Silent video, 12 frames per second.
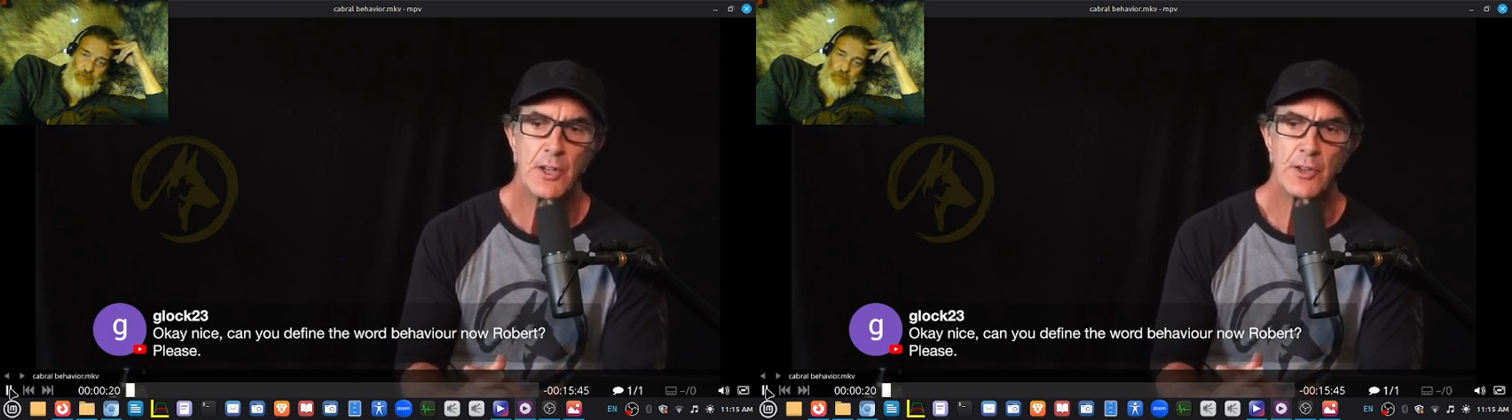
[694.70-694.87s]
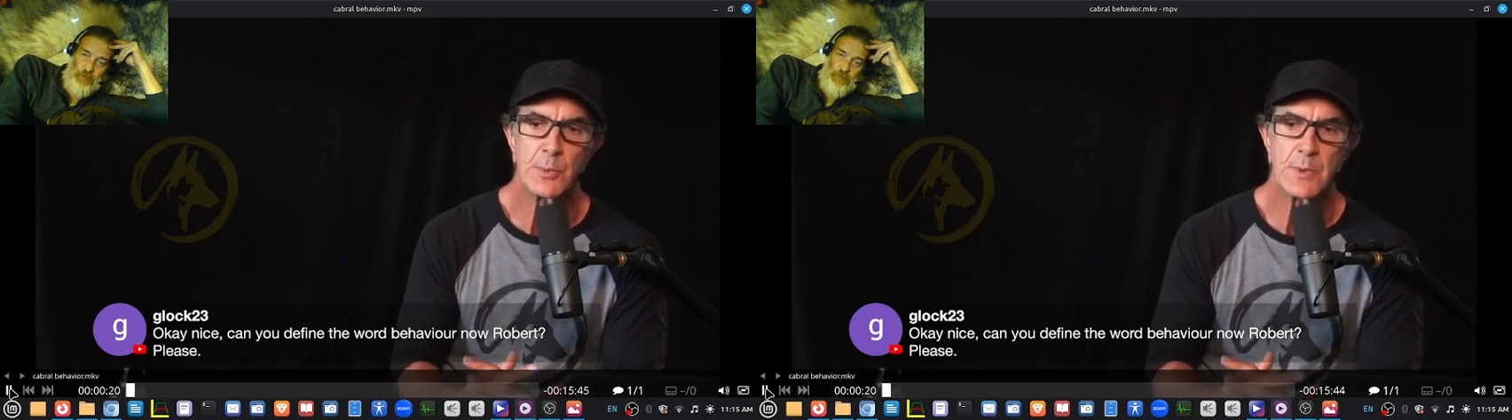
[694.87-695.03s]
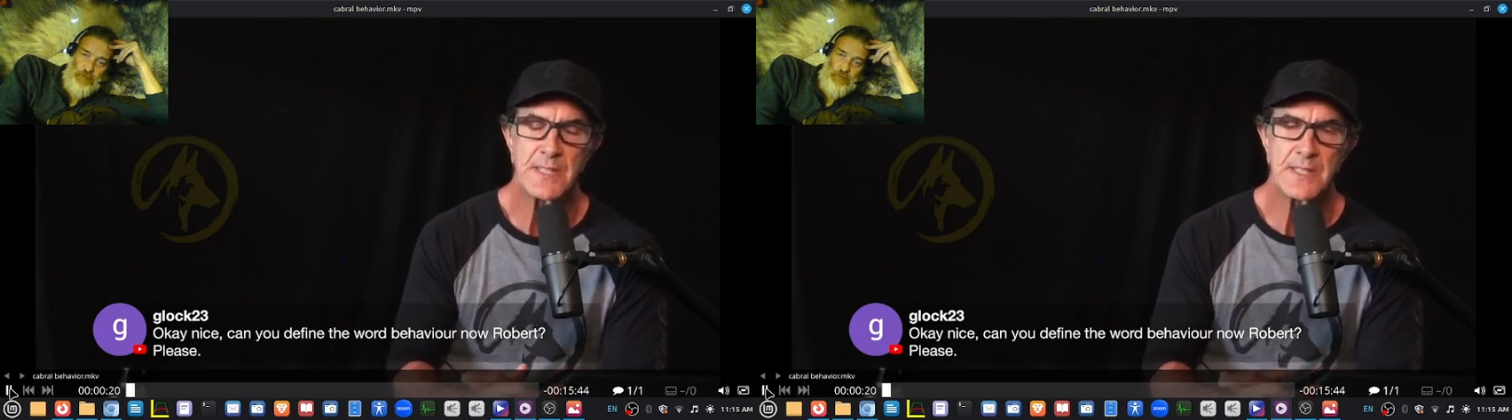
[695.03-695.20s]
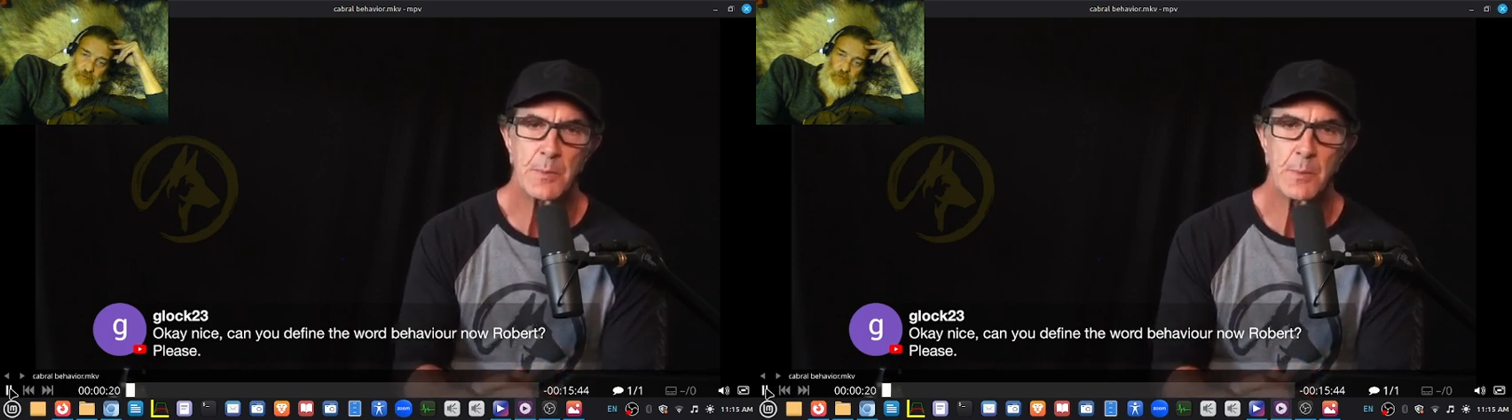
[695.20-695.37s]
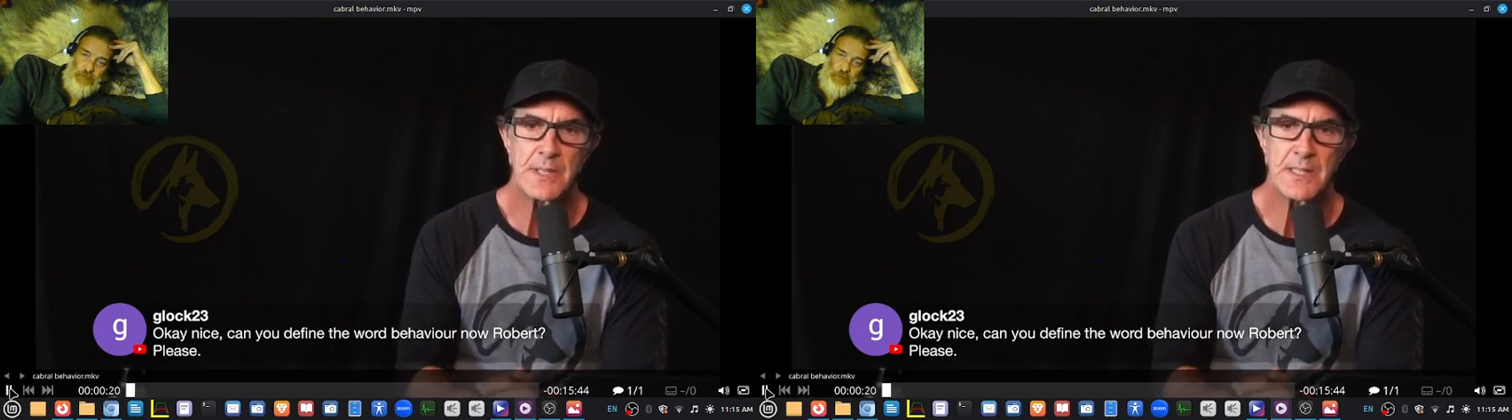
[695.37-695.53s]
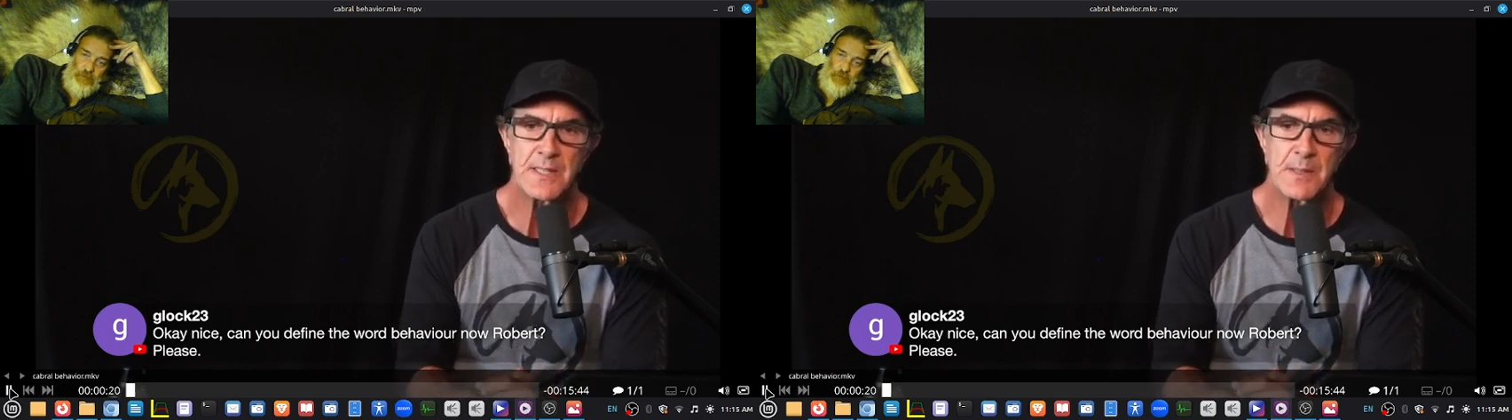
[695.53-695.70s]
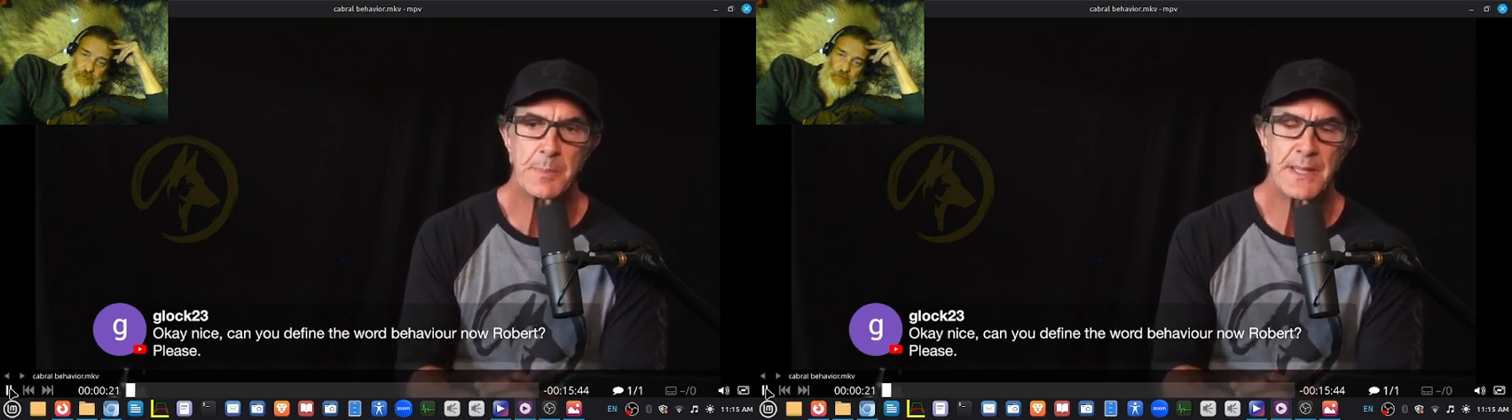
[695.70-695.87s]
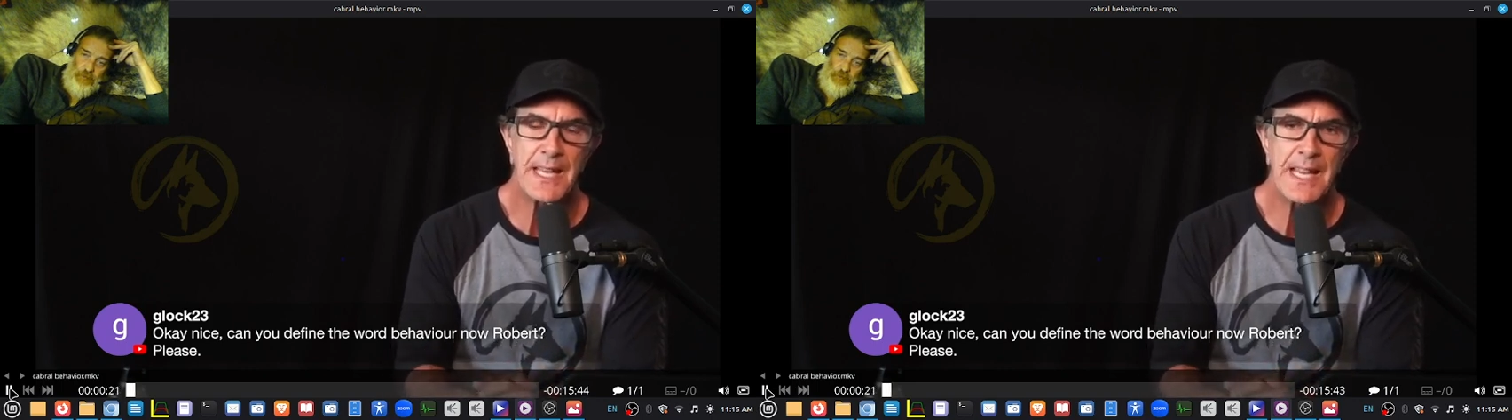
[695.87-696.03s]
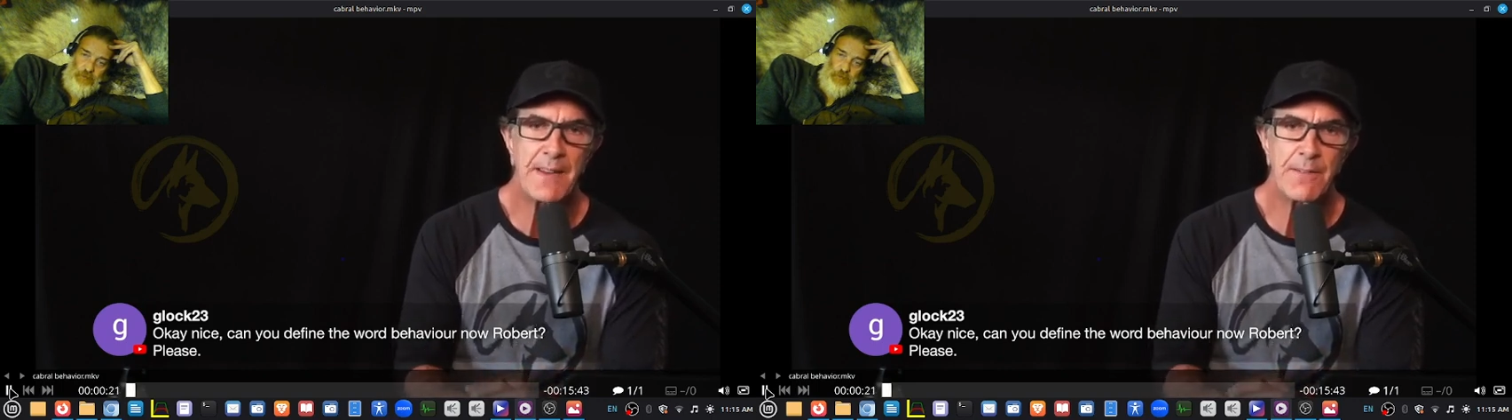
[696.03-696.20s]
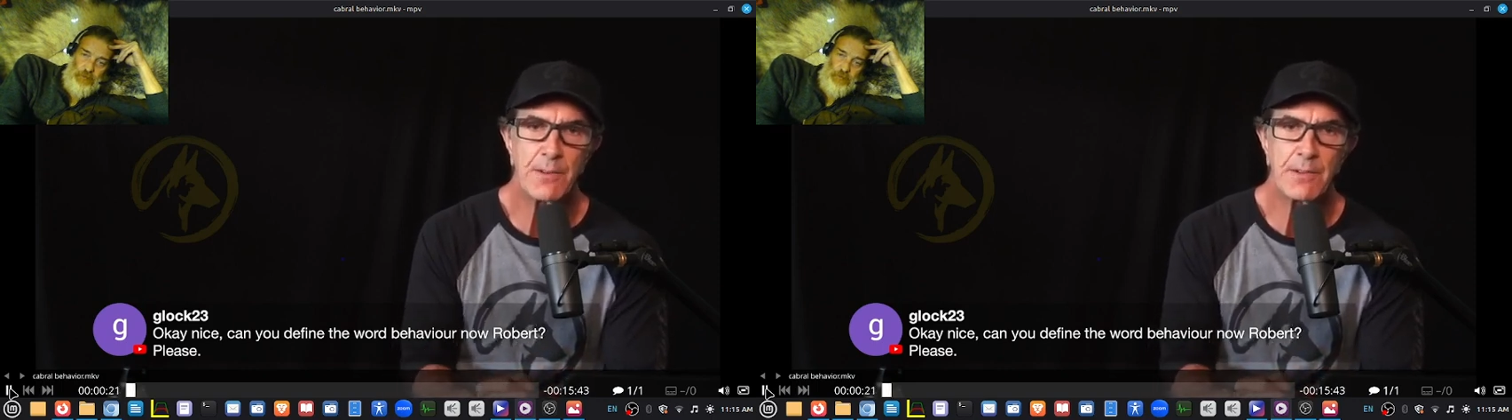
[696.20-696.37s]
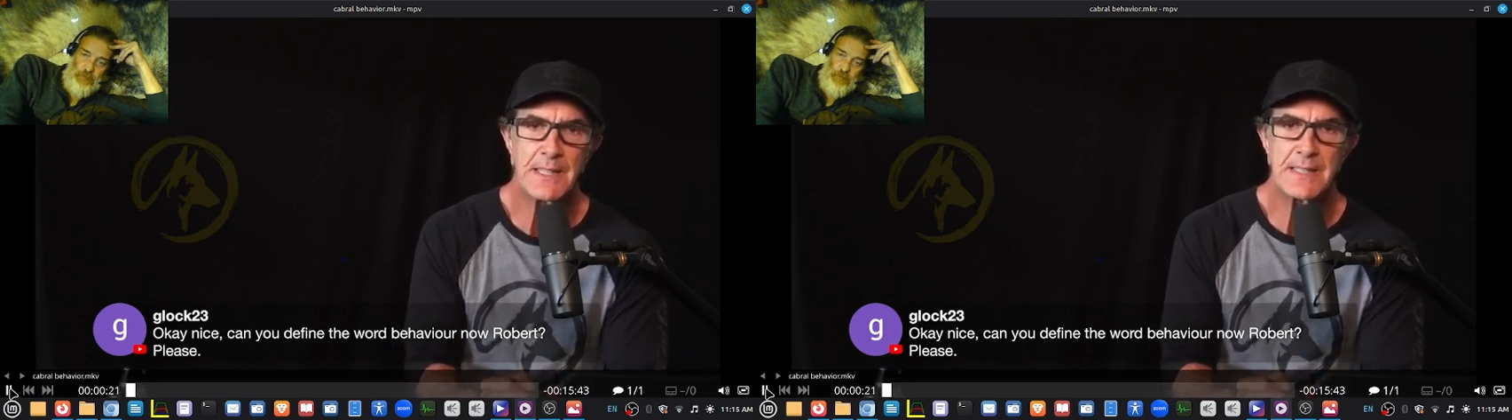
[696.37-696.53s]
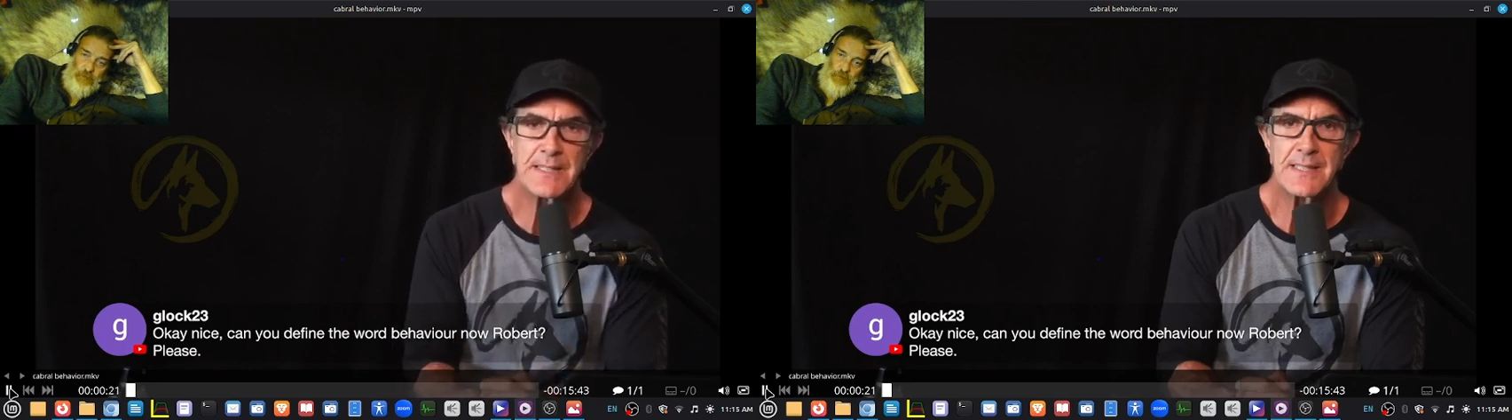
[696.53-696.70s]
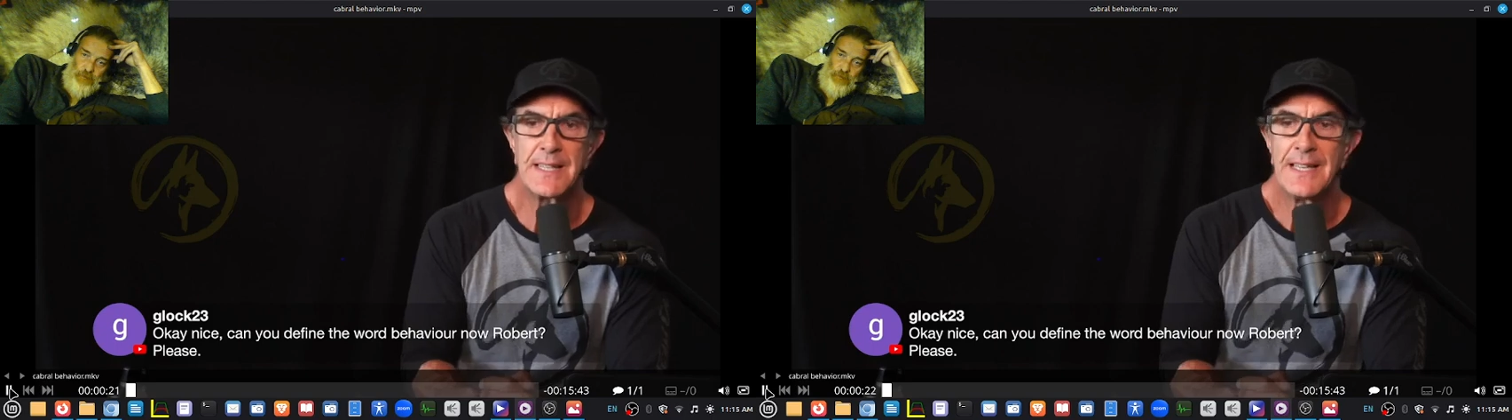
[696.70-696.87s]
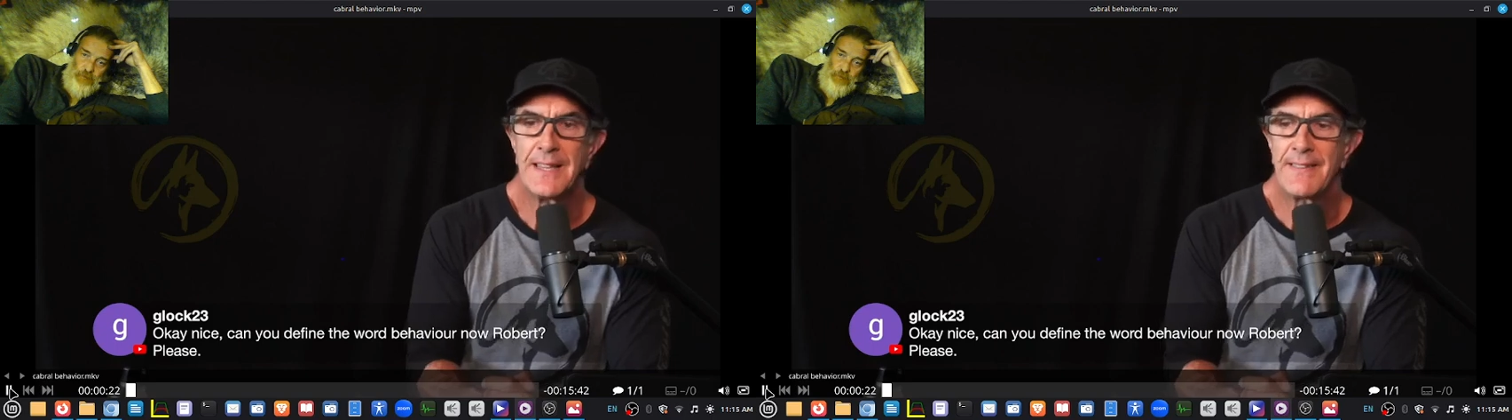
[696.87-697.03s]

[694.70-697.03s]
So when someone is a behaviorist,